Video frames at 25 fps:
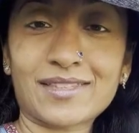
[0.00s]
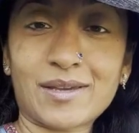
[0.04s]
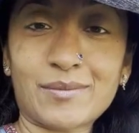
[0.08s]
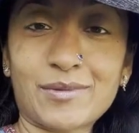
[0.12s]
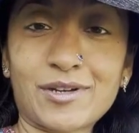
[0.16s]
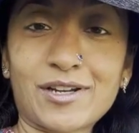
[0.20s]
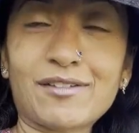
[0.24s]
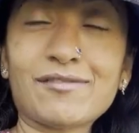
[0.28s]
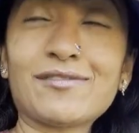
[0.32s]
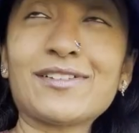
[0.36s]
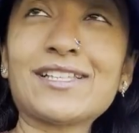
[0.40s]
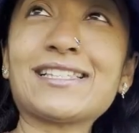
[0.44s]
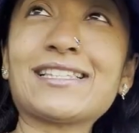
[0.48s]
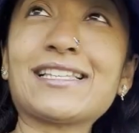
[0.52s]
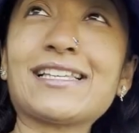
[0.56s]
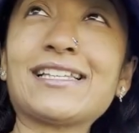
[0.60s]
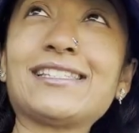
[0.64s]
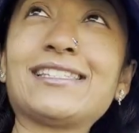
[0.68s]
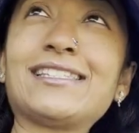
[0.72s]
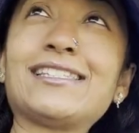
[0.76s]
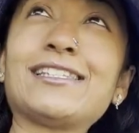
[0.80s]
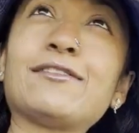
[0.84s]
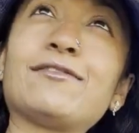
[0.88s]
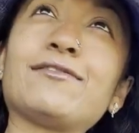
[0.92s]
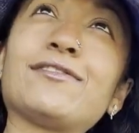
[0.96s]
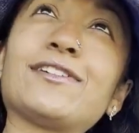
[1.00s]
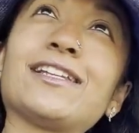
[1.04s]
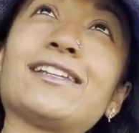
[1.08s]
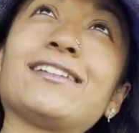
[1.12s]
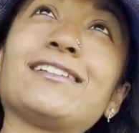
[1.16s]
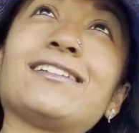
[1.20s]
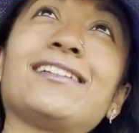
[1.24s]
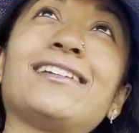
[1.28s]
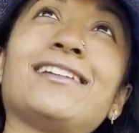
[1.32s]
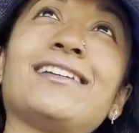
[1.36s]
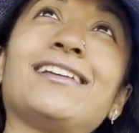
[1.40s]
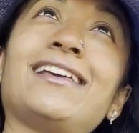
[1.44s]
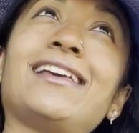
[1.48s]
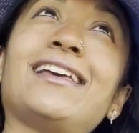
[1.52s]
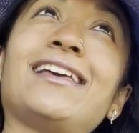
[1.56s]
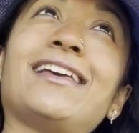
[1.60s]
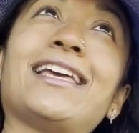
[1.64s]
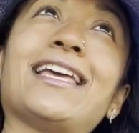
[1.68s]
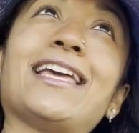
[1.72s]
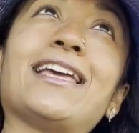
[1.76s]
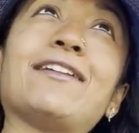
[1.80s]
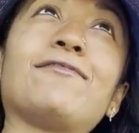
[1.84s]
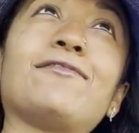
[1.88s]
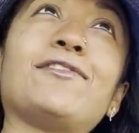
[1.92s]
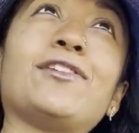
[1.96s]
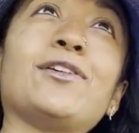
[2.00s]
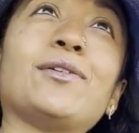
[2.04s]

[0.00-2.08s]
I mean, obviously it's different if